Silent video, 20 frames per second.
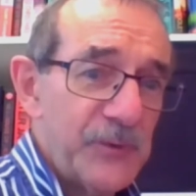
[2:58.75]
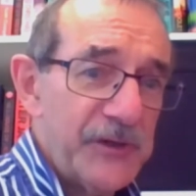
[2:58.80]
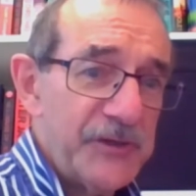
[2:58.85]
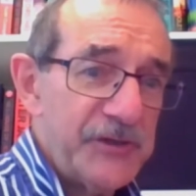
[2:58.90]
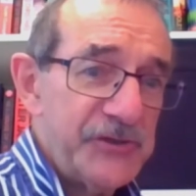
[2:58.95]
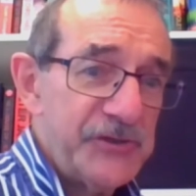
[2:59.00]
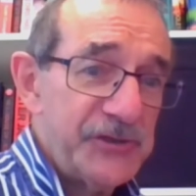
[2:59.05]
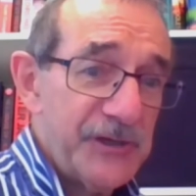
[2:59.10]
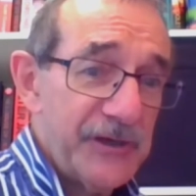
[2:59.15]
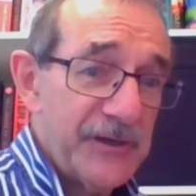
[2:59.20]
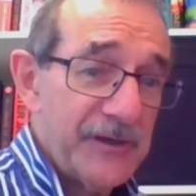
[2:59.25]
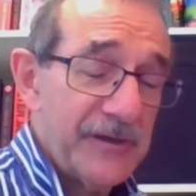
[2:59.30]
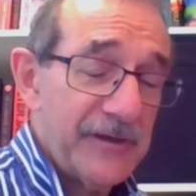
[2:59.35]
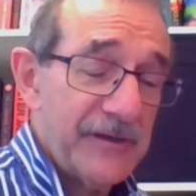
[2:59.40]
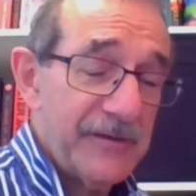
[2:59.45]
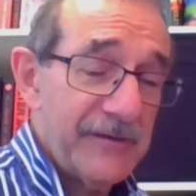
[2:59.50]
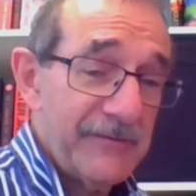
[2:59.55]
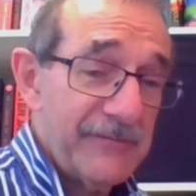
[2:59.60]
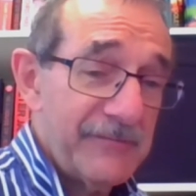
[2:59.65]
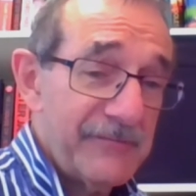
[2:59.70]
which
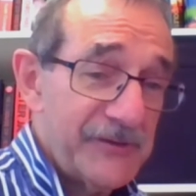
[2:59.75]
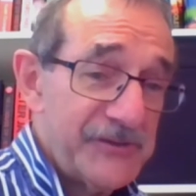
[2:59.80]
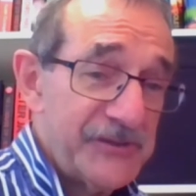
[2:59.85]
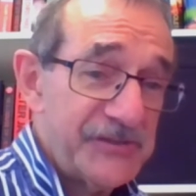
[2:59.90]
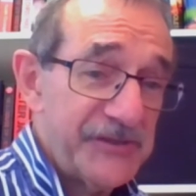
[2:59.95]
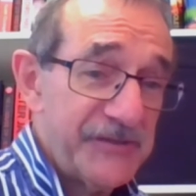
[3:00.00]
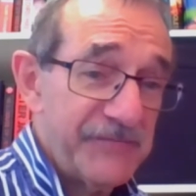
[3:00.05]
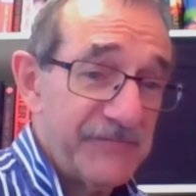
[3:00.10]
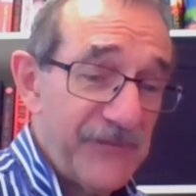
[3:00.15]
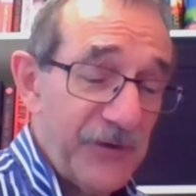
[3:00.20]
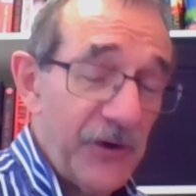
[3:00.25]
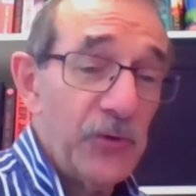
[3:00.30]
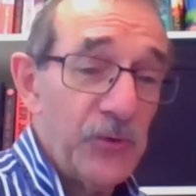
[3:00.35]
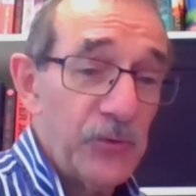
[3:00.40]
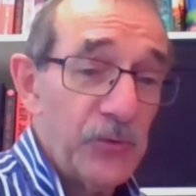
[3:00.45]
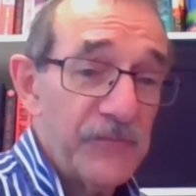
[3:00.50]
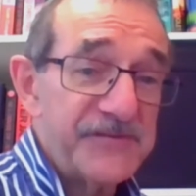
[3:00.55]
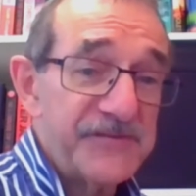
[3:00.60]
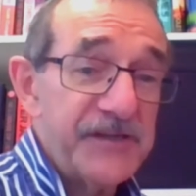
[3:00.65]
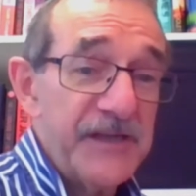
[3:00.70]
is
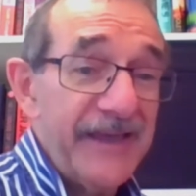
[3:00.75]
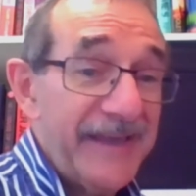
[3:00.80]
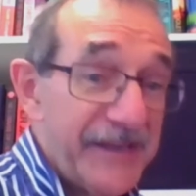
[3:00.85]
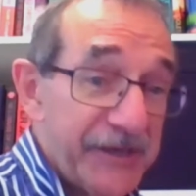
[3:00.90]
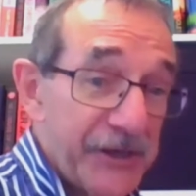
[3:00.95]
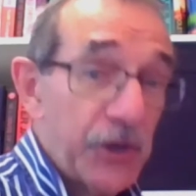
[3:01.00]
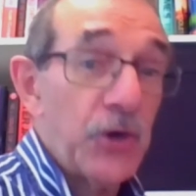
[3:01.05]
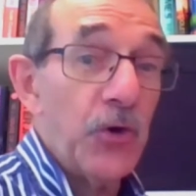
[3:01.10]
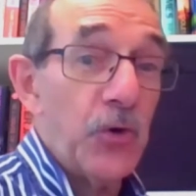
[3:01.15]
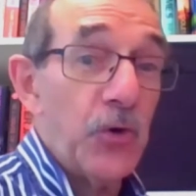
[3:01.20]
involved in a